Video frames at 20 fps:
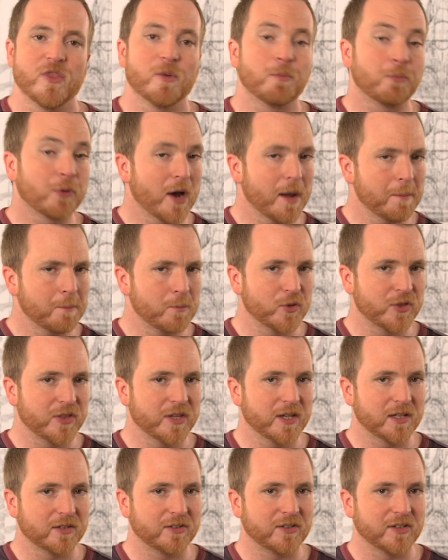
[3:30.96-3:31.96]
The problem with
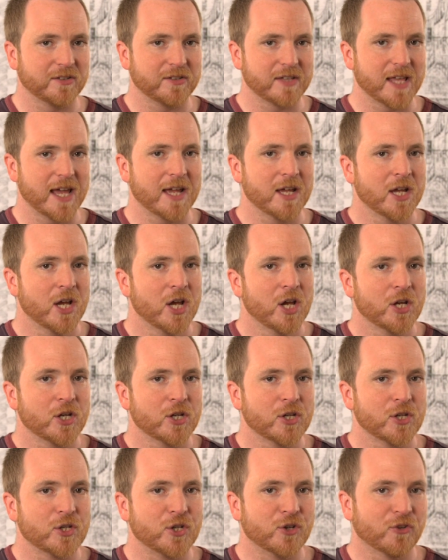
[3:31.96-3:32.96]
this is that
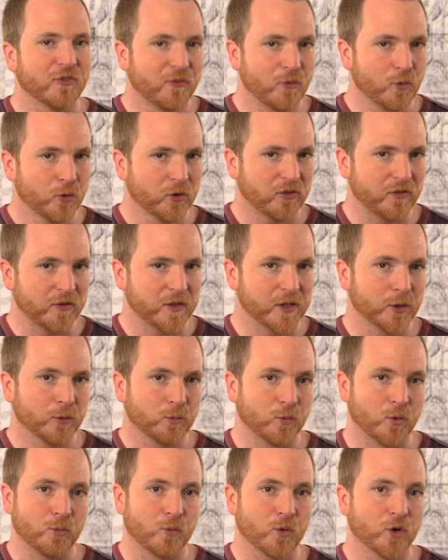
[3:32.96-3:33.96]
your force field
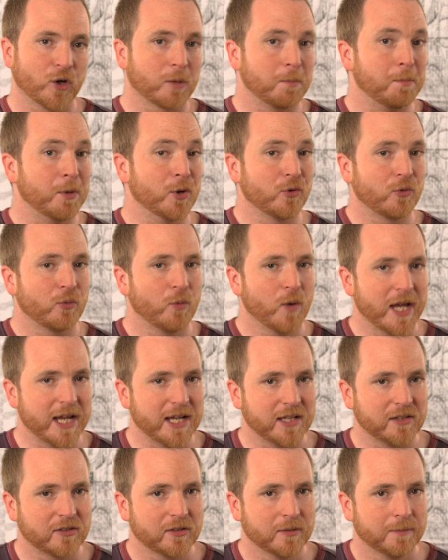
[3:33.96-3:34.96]
would work both
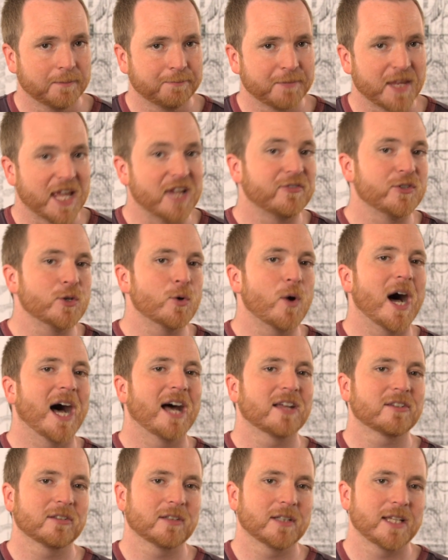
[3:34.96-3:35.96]
ways. If you
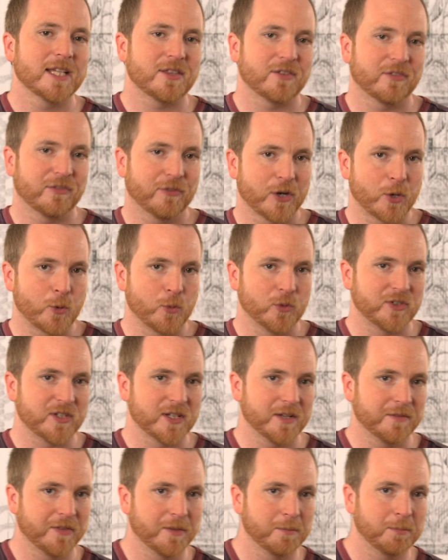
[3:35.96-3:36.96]
oscillate the
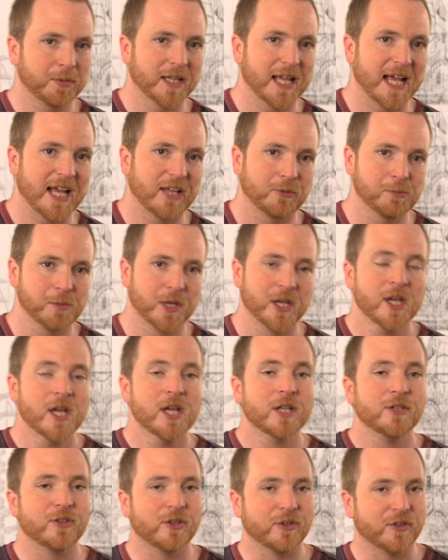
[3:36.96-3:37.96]
frequency of the plasma
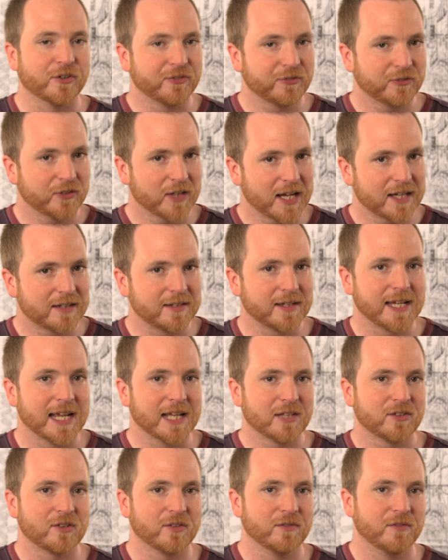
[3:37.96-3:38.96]
to deflect
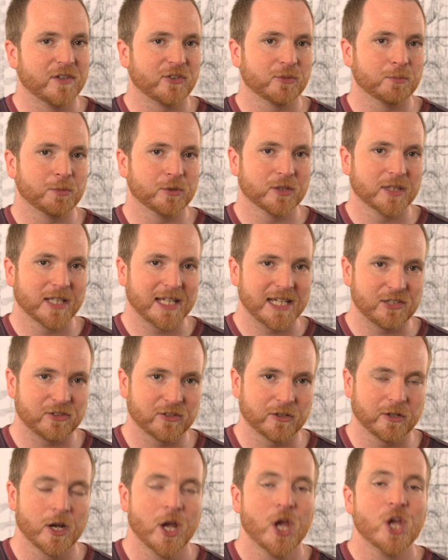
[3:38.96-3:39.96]
against a visible
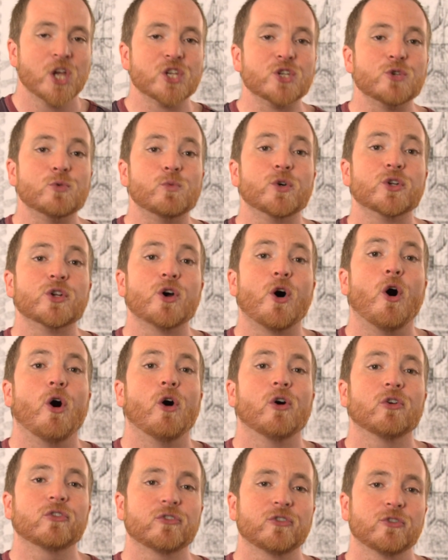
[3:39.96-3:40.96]
laser, you would
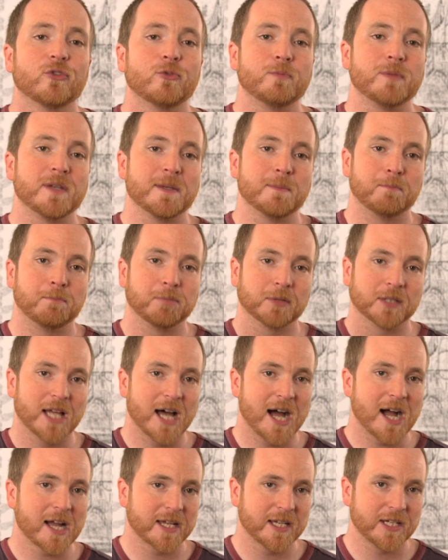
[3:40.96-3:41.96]
also be
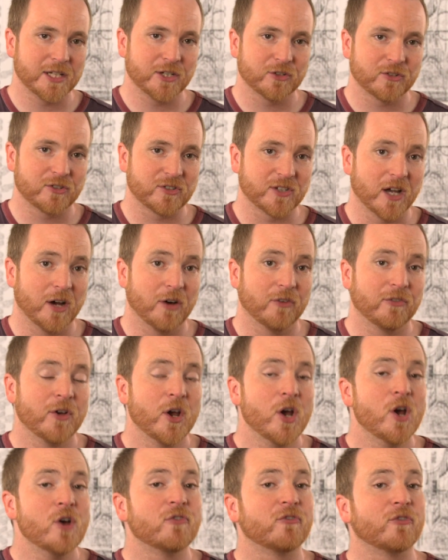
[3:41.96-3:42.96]
blocking yourself
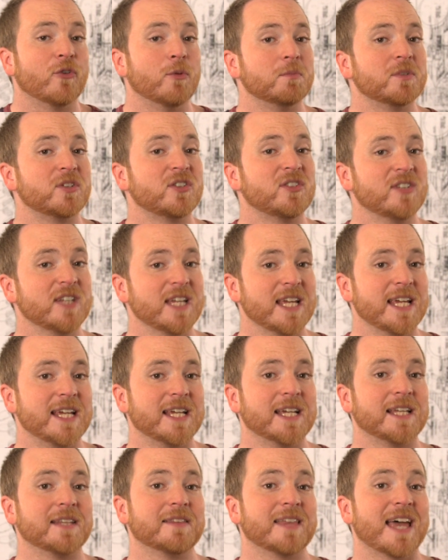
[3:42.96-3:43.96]
from
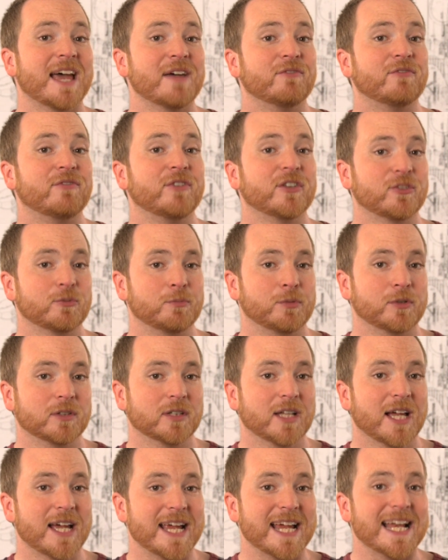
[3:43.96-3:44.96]
seeing that visible
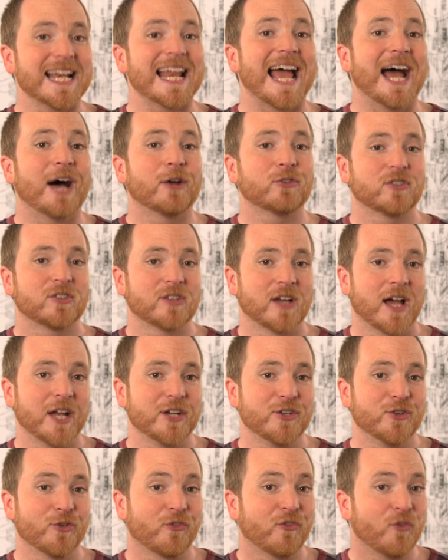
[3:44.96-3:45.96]
light
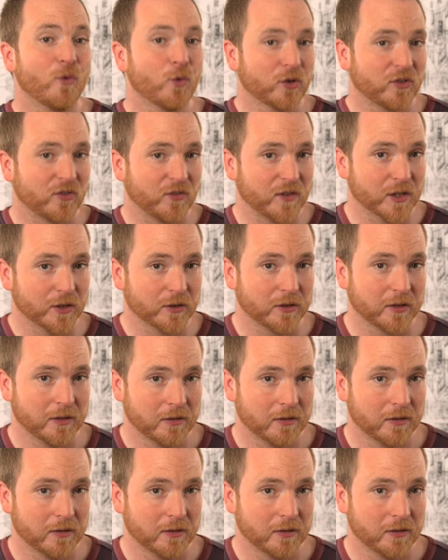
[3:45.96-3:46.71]
outside your force field,